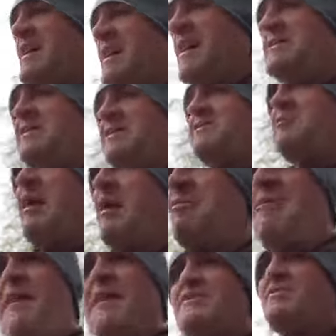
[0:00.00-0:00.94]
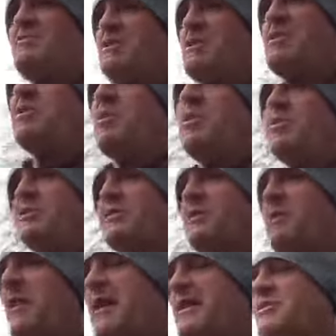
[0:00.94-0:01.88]
I says, Wow, imagine when the stock
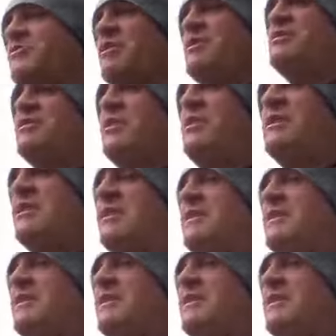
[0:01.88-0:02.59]
supplies runs out.